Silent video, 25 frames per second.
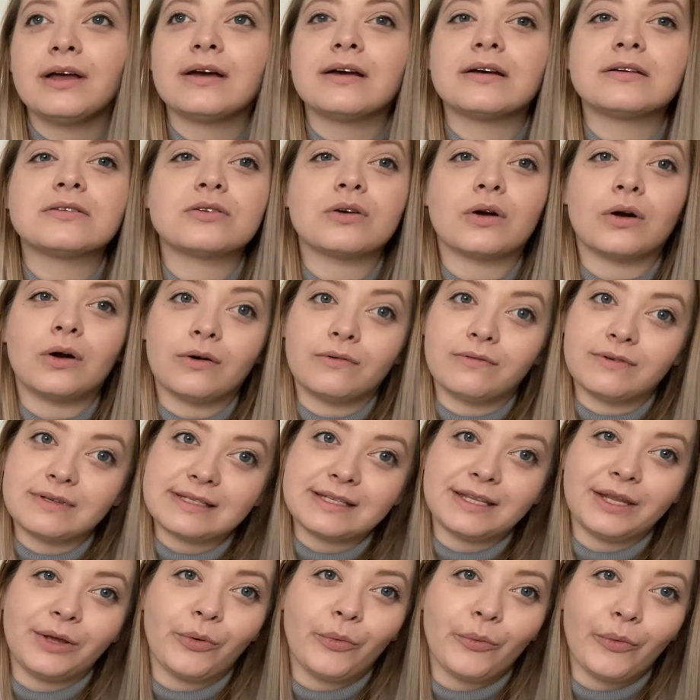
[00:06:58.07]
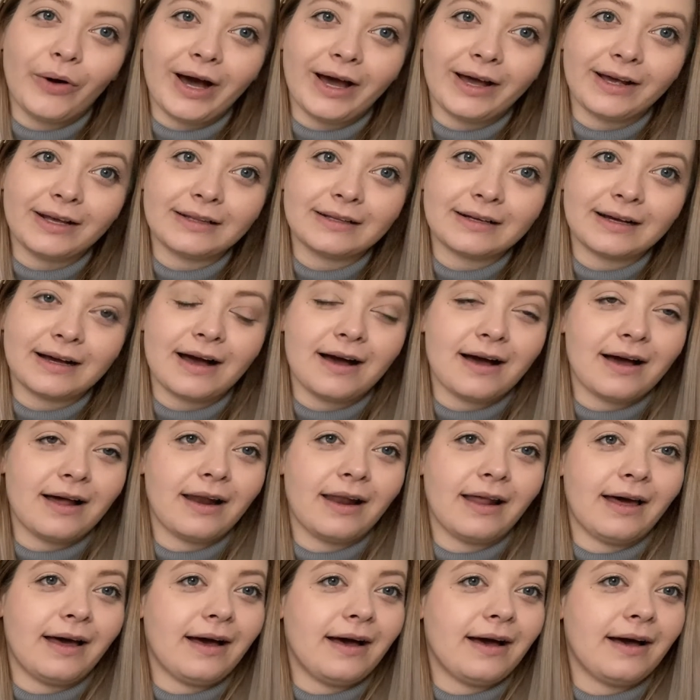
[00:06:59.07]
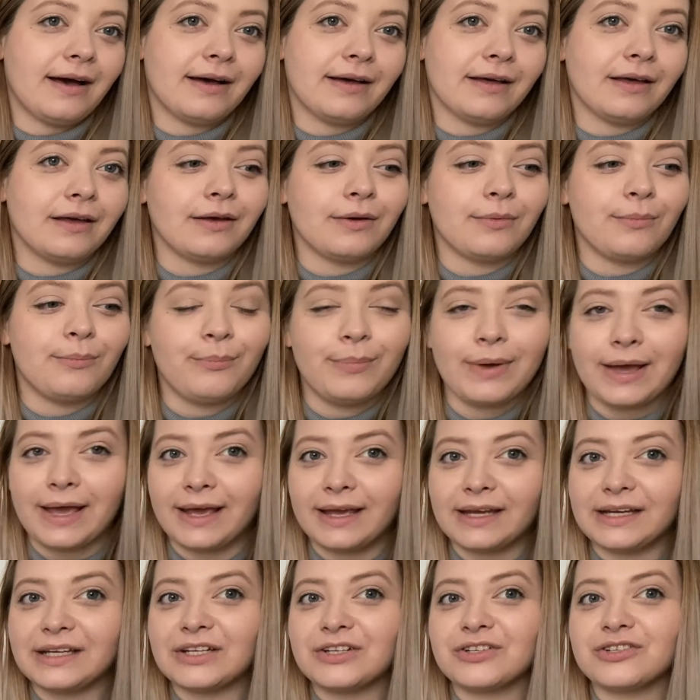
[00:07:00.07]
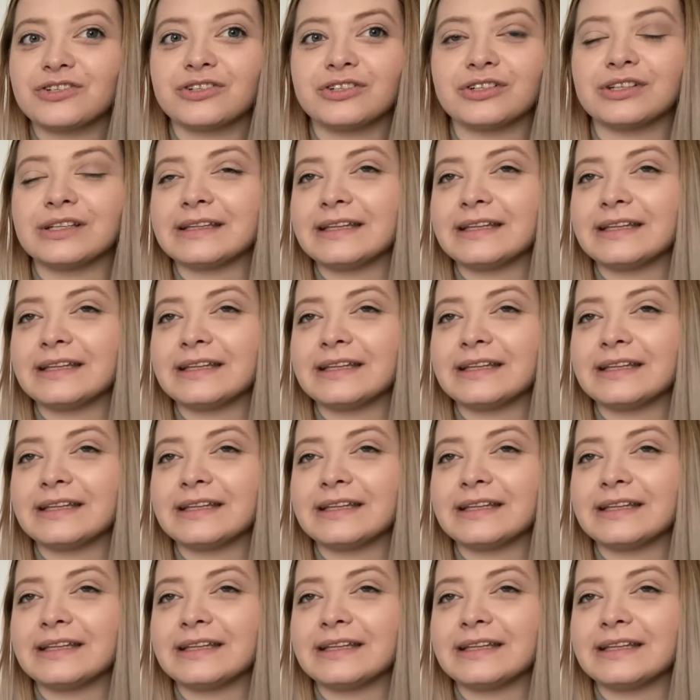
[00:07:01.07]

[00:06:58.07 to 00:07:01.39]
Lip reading: So obviously white color, beige,